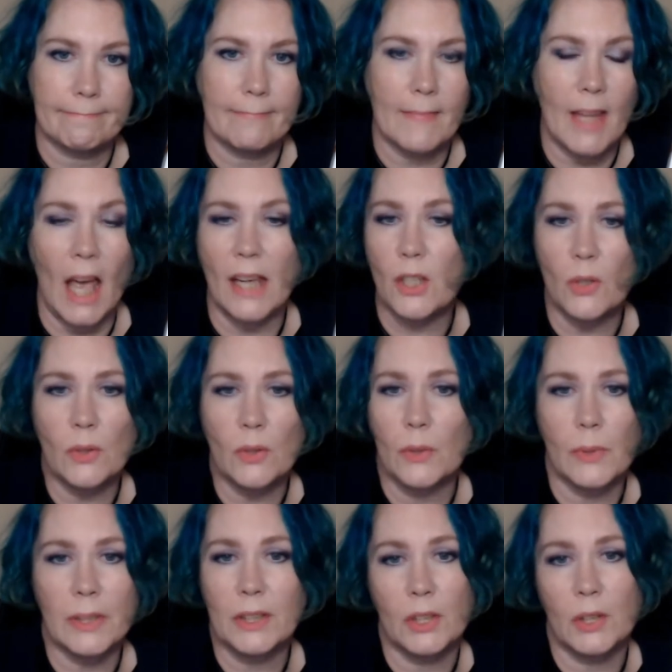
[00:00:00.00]
I don't know
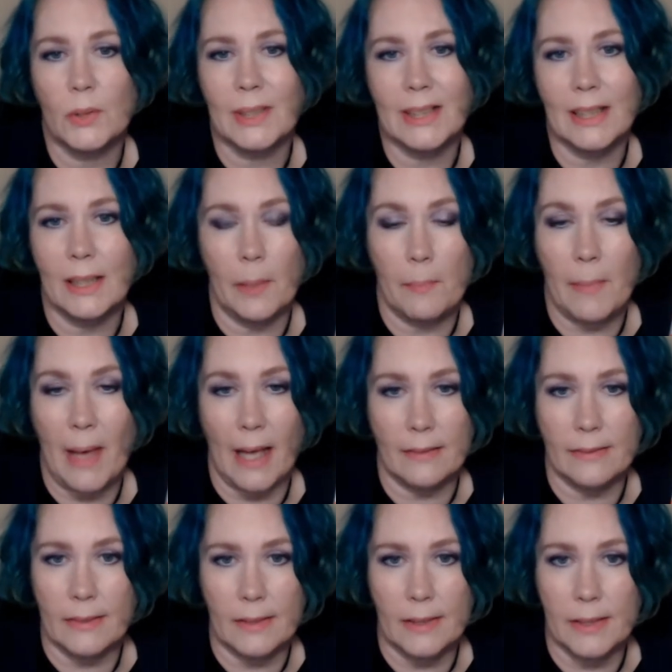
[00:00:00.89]
what to do with the lip
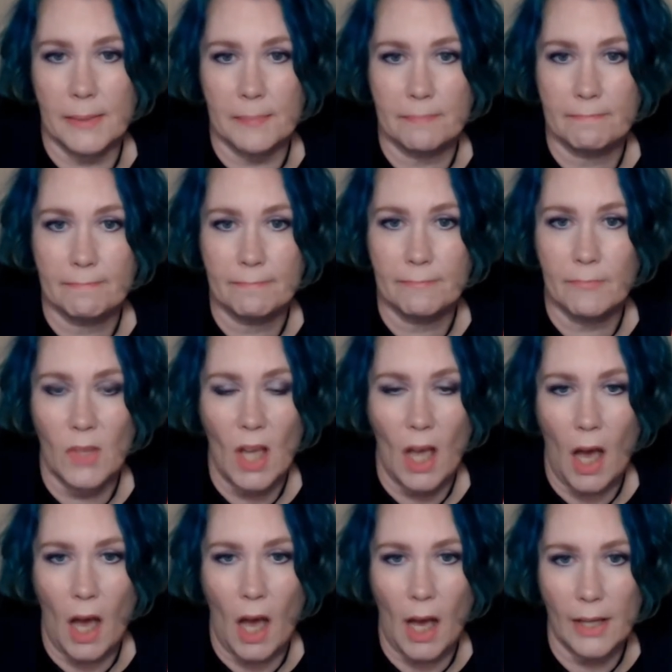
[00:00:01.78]
masks.
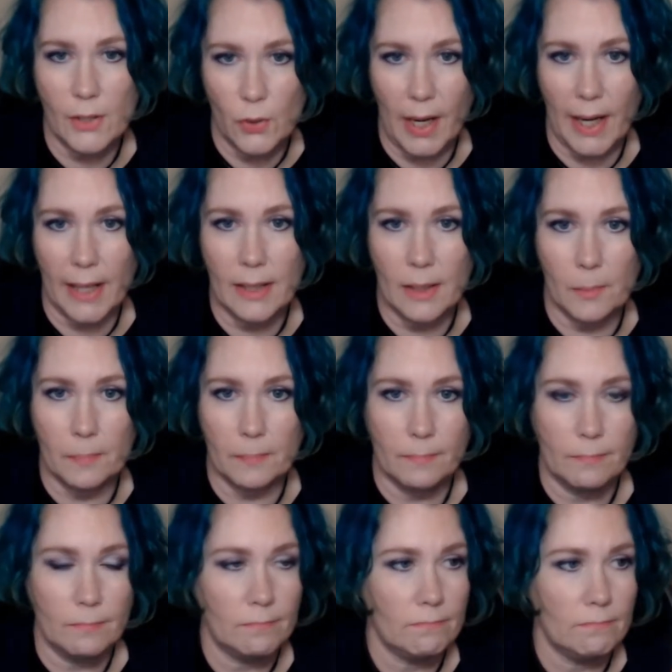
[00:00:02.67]
I tried them.
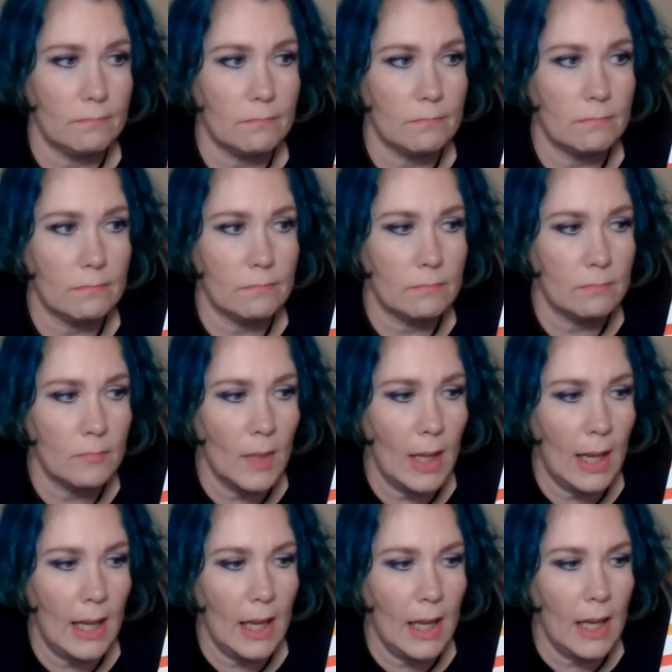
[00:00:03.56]

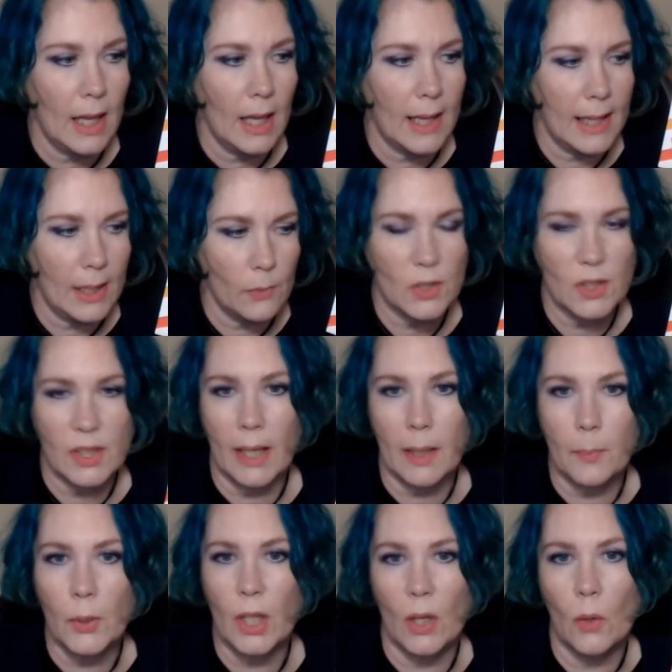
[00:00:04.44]
It was like
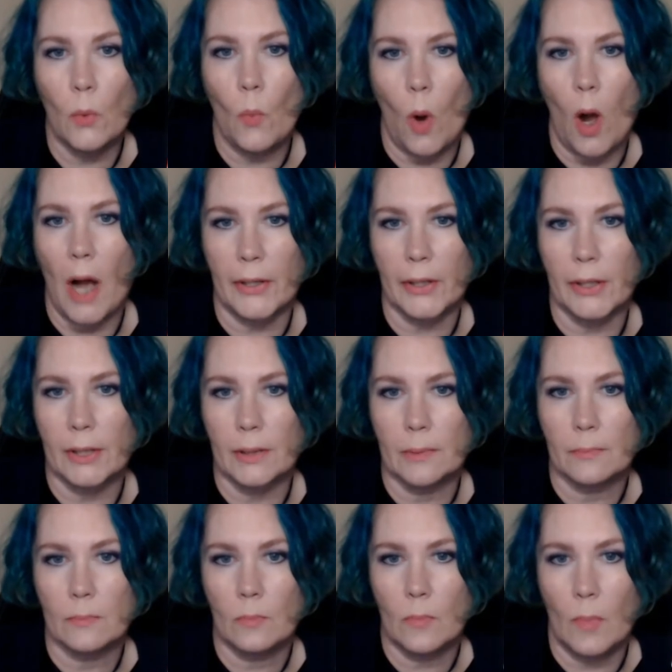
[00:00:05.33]
putting water
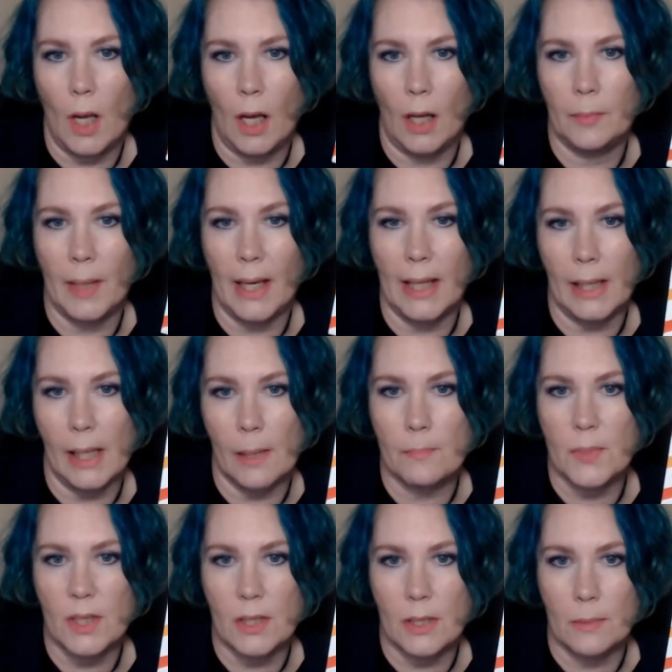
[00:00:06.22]
on my lips.